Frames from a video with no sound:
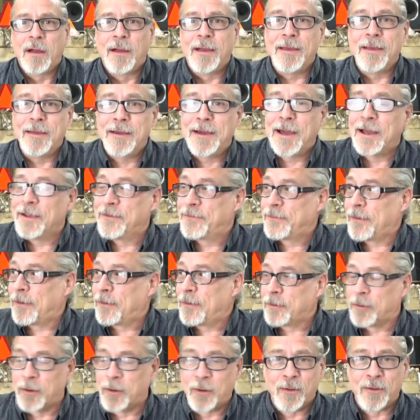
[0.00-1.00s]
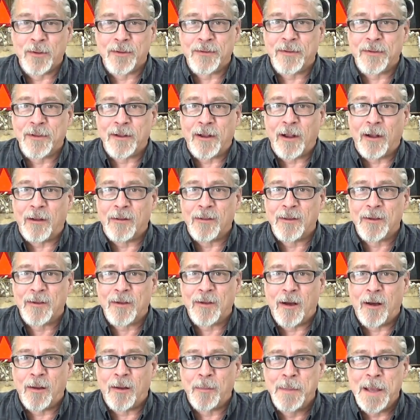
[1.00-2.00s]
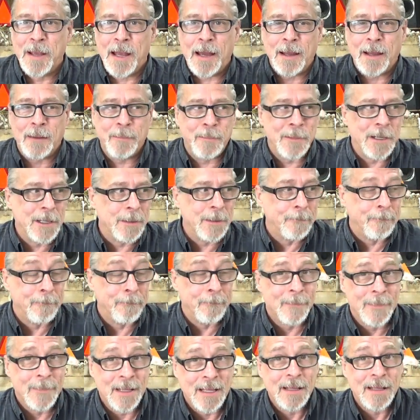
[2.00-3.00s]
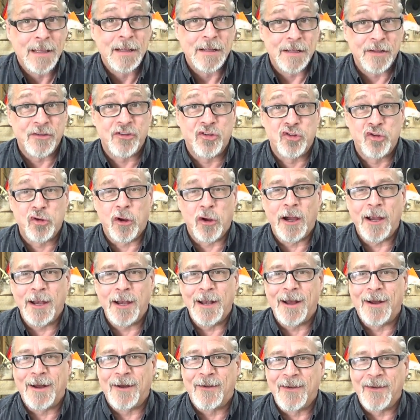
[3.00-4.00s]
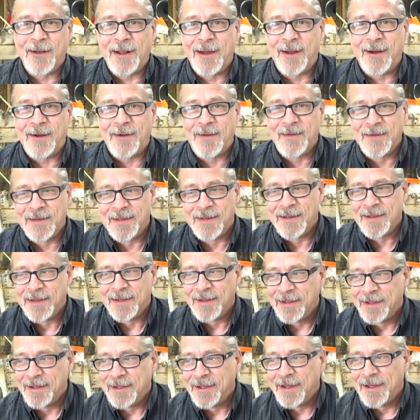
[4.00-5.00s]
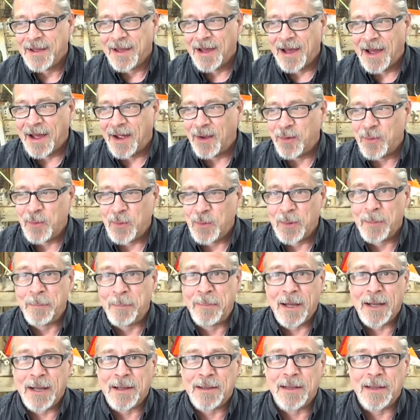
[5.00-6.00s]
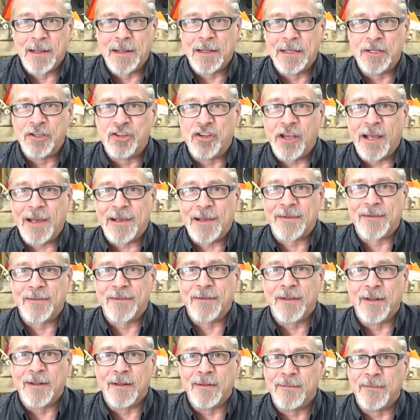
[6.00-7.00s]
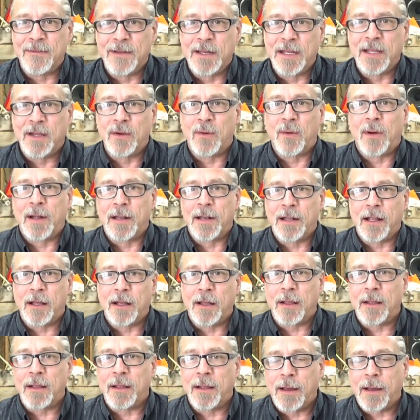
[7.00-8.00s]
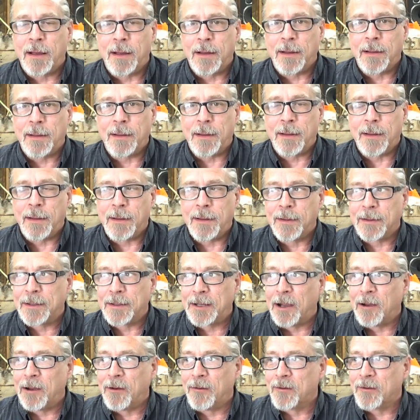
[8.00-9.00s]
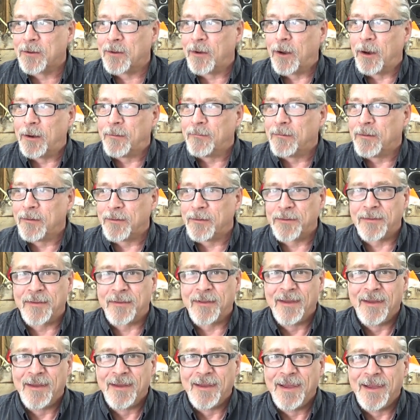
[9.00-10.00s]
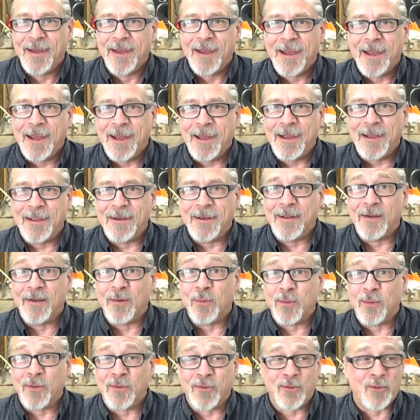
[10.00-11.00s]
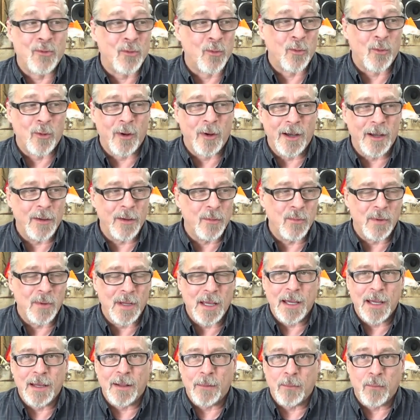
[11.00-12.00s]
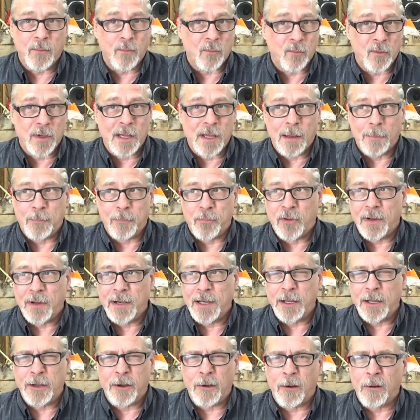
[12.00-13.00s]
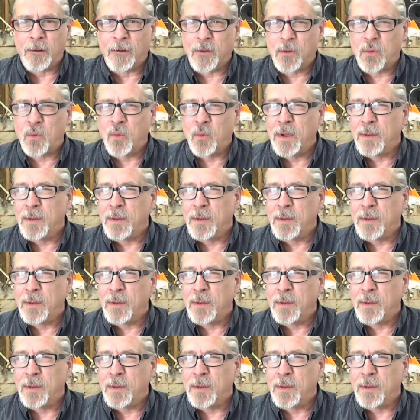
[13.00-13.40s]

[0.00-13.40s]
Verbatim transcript: Hey, you guys all noticed the garlic haul behind me? It's drying out now. Uh, Rebecca and Jax did a video on the uh, uh, garlic harvest, and it was great. We had we got plenty of garlic.